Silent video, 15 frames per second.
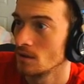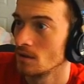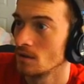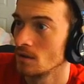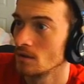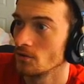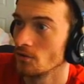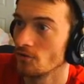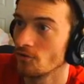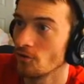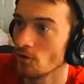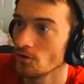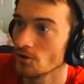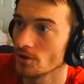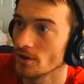the
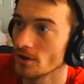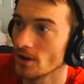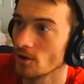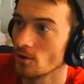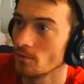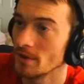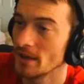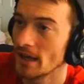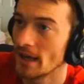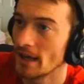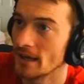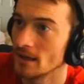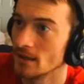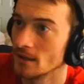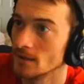folder. There will be a
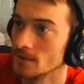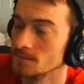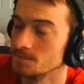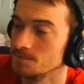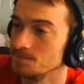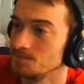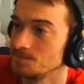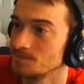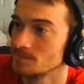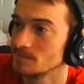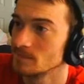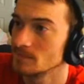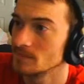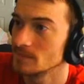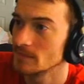
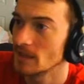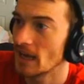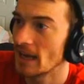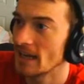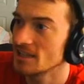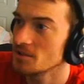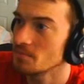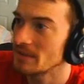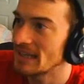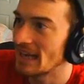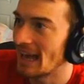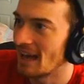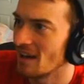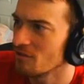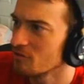
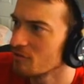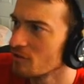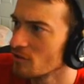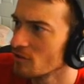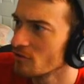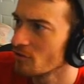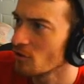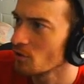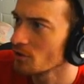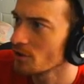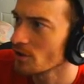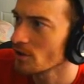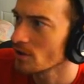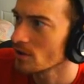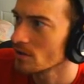HBF folder.
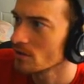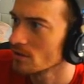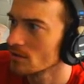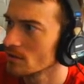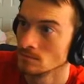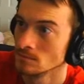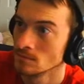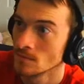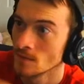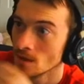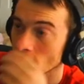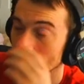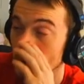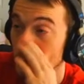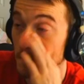
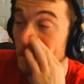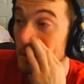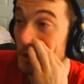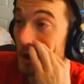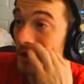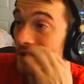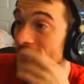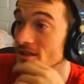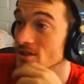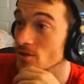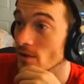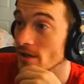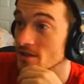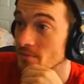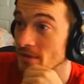Then this
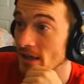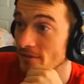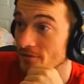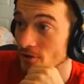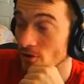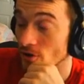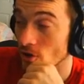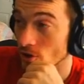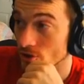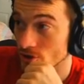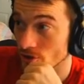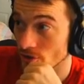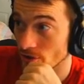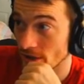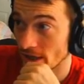USBF, you're also
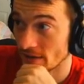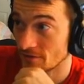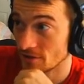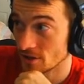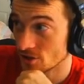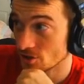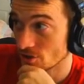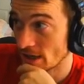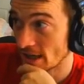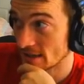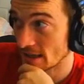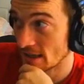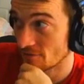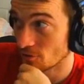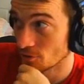going to have to extract
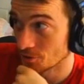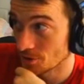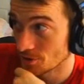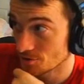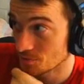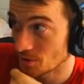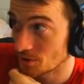that folder as well.